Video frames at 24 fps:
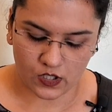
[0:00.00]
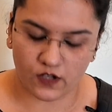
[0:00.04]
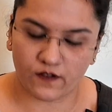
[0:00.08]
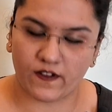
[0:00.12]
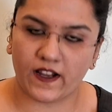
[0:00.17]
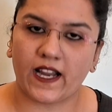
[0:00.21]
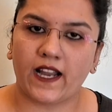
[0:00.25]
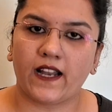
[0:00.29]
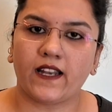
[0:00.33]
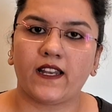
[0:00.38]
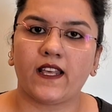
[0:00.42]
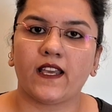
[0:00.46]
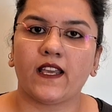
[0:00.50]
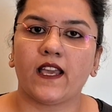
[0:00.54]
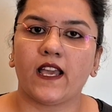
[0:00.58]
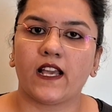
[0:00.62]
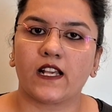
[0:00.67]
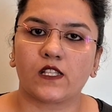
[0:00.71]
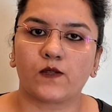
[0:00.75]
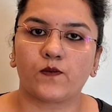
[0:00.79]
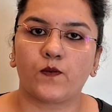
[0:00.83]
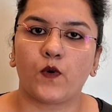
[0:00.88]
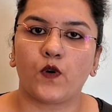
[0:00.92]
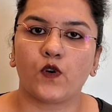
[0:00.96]
so we're getting
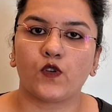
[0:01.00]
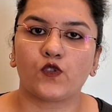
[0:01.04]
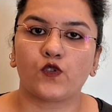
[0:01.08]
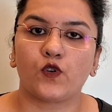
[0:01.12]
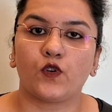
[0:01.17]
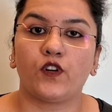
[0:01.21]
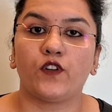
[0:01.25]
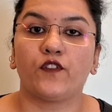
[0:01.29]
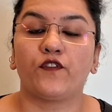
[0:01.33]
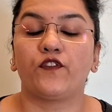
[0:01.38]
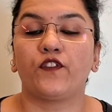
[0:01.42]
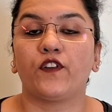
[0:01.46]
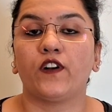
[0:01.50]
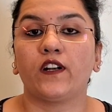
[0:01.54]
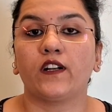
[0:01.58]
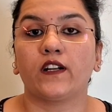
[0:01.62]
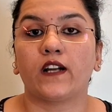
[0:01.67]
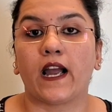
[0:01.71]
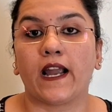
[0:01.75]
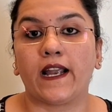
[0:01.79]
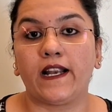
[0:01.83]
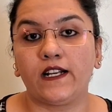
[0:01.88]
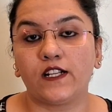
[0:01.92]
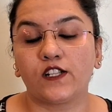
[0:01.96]
exposed to
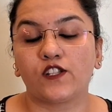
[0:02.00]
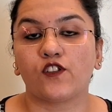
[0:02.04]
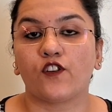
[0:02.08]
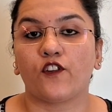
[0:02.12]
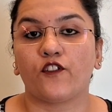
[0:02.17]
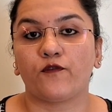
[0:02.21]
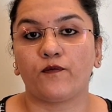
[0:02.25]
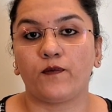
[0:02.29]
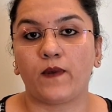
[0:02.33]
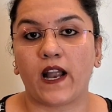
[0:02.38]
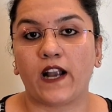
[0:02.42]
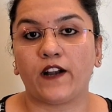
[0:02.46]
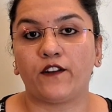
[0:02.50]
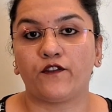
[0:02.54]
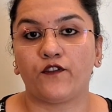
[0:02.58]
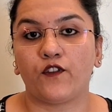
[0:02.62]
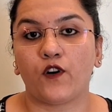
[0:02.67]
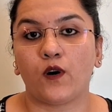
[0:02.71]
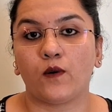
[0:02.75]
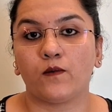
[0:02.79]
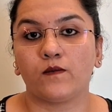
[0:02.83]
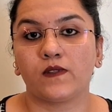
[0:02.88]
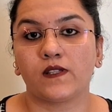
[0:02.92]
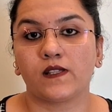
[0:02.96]
different kinds of
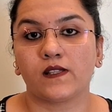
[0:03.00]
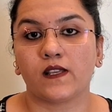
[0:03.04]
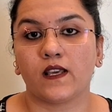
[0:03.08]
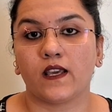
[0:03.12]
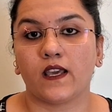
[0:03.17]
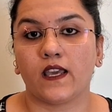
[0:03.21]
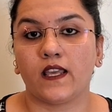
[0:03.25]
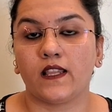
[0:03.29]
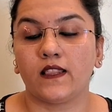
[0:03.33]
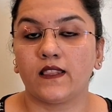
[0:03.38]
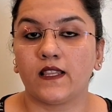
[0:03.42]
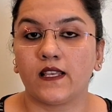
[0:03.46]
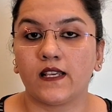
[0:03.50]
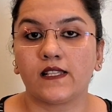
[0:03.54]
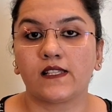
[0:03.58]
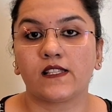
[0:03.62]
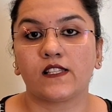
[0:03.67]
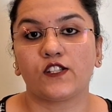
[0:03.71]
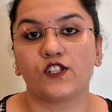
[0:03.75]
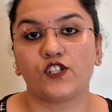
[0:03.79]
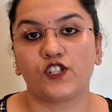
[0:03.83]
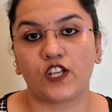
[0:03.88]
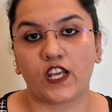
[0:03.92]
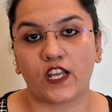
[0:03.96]
platforms in
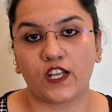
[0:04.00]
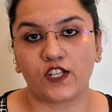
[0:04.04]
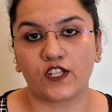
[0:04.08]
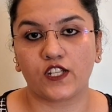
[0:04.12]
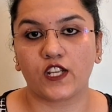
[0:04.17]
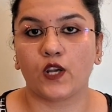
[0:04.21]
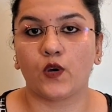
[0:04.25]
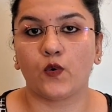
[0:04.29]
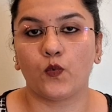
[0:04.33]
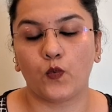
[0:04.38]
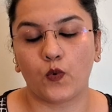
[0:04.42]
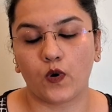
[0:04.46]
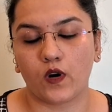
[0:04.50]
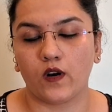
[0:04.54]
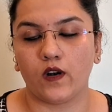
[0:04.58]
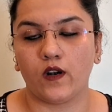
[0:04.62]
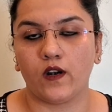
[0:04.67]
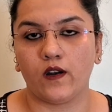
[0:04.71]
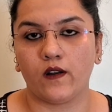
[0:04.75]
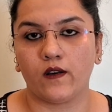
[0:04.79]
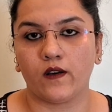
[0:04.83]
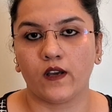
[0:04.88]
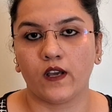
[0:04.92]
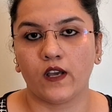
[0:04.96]
this changing
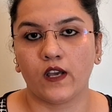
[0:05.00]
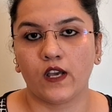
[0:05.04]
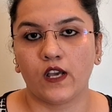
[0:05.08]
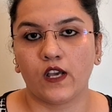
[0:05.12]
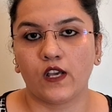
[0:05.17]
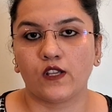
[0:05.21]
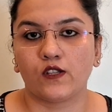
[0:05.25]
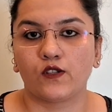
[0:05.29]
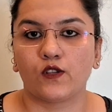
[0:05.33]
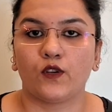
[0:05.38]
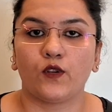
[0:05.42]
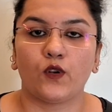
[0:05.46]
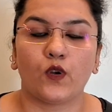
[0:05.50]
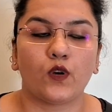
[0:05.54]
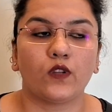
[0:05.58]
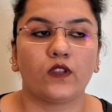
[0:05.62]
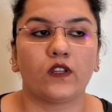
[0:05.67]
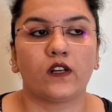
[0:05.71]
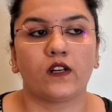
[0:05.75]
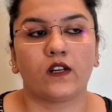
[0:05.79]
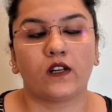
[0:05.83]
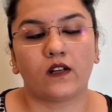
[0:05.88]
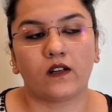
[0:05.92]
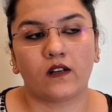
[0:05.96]
world. So, you know,
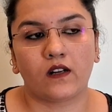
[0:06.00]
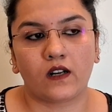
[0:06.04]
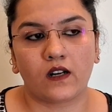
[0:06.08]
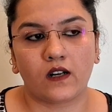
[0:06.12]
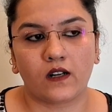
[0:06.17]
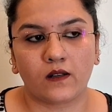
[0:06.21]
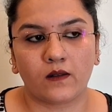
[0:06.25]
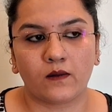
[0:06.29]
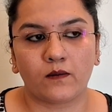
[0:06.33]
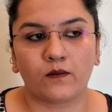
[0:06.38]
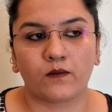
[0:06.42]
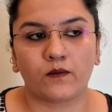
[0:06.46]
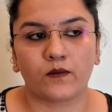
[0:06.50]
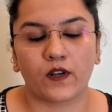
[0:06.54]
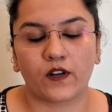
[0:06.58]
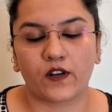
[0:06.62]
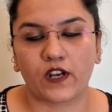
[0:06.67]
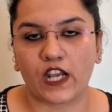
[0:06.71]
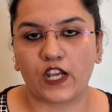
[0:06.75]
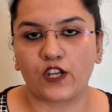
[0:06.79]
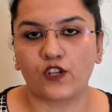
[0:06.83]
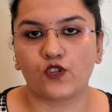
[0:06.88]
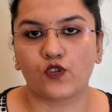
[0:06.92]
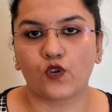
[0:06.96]
the um,
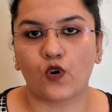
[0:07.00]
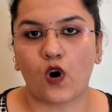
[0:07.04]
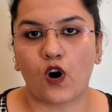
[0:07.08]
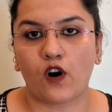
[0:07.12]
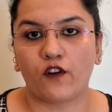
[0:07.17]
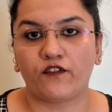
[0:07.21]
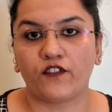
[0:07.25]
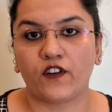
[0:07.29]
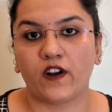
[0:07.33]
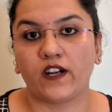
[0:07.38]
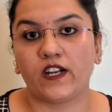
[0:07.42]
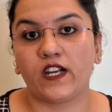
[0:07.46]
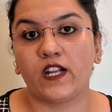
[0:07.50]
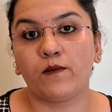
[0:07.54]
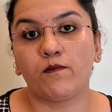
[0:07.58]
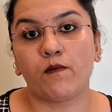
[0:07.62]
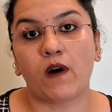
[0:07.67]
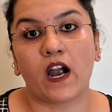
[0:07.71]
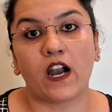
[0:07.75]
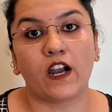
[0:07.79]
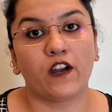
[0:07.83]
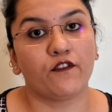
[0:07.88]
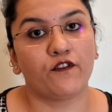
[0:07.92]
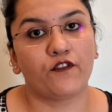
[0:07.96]
ratio of
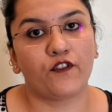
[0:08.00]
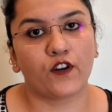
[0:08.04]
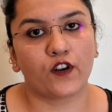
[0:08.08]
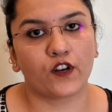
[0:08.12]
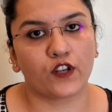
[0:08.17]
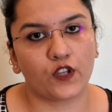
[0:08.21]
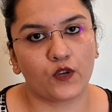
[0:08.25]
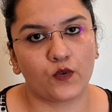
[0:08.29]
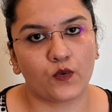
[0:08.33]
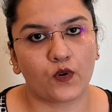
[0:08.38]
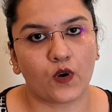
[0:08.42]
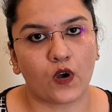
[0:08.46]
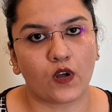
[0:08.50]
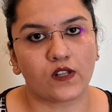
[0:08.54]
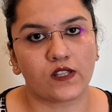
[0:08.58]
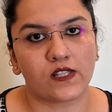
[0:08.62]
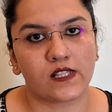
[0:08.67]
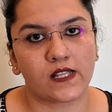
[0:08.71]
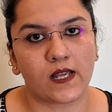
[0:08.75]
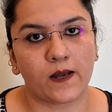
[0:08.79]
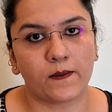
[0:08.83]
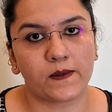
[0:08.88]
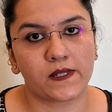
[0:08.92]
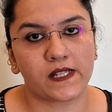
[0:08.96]
demand for new
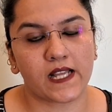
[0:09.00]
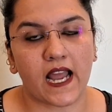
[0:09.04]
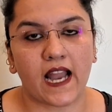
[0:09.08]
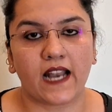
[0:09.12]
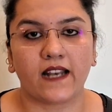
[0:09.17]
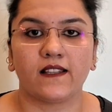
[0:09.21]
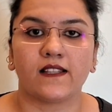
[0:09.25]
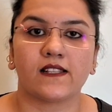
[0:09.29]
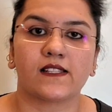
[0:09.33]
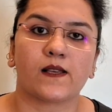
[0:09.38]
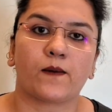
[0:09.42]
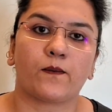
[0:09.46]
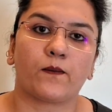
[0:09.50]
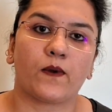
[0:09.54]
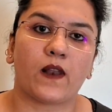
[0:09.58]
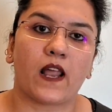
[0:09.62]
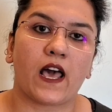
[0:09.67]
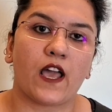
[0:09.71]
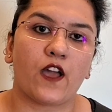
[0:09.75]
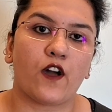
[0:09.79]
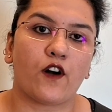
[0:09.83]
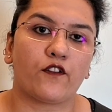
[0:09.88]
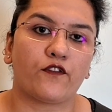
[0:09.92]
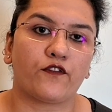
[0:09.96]
concepts and the
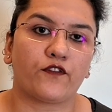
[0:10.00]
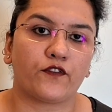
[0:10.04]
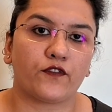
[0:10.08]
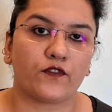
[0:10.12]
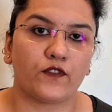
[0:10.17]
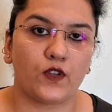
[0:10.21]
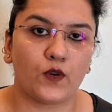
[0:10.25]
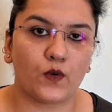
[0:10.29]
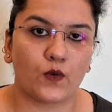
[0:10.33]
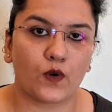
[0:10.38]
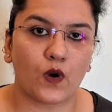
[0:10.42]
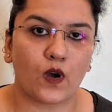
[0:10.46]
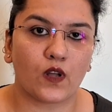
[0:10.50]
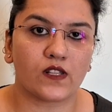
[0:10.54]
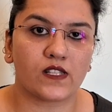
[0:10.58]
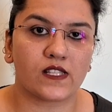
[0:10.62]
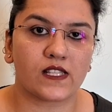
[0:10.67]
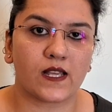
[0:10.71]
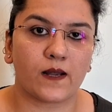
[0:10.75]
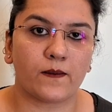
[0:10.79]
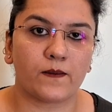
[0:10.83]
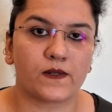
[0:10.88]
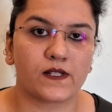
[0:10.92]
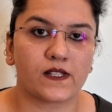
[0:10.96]
supply of new
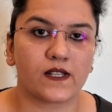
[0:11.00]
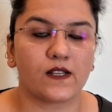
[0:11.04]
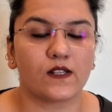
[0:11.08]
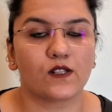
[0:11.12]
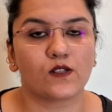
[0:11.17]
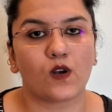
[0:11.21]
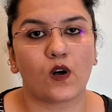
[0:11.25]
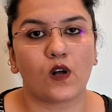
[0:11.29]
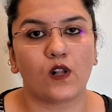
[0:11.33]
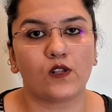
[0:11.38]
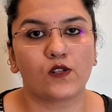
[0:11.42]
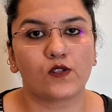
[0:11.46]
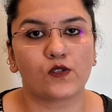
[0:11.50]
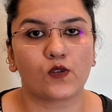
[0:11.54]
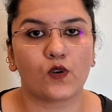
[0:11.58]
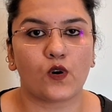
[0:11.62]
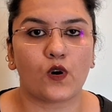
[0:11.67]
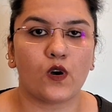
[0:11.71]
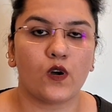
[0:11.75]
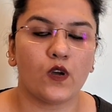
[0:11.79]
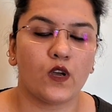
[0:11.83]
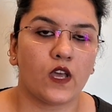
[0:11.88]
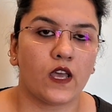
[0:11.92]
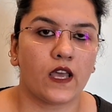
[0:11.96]
concepts is
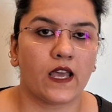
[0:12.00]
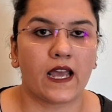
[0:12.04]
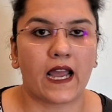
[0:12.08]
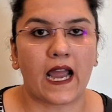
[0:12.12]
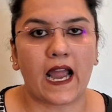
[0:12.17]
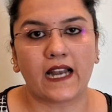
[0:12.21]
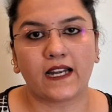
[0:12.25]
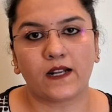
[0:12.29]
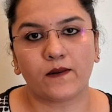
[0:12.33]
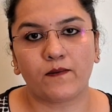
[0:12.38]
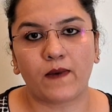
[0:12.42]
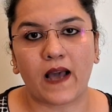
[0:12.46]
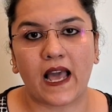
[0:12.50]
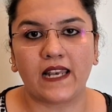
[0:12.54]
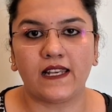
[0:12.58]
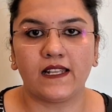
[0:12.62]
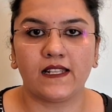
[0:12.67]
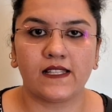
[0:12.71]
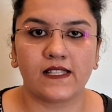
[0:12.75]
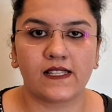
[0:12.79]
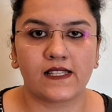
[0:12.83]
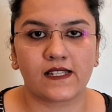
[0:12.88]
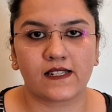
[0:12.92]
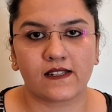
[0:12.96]
also at a
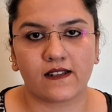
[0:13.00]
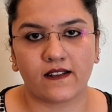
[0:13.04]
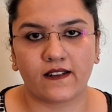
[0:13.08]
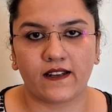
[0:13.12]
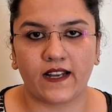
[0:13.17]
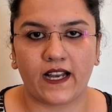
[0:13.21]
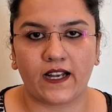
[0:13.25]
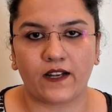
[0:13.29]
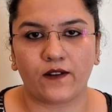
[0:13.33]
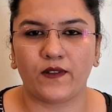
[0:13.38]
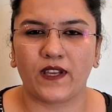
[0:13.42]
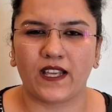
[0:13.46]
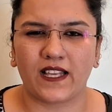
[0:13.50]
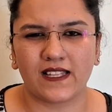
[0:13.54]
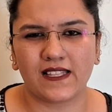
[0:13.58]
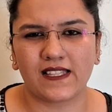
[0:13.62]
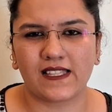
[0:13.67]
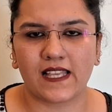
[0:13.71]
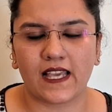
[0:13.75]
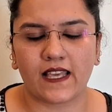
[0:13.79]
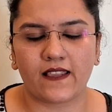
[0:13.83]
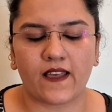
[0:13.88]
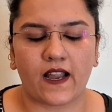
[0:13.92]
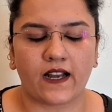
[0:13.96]
balanced rate. We can
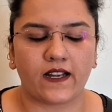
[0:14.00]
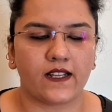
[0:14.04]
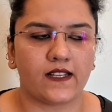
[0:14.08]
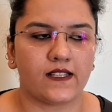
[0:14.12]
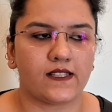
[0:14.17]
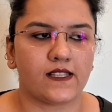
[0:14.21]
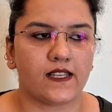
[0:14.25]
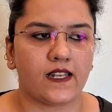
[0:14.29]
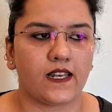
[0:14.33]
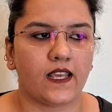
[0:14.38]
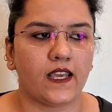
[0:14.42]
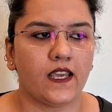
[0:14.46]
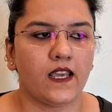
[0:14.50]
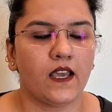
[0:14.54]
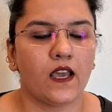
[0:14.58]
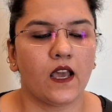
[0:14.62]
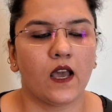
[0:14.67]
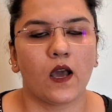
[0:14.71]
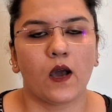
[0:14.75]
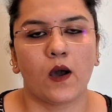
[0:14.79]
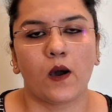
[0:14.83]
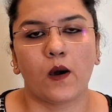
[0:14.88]
say that easily.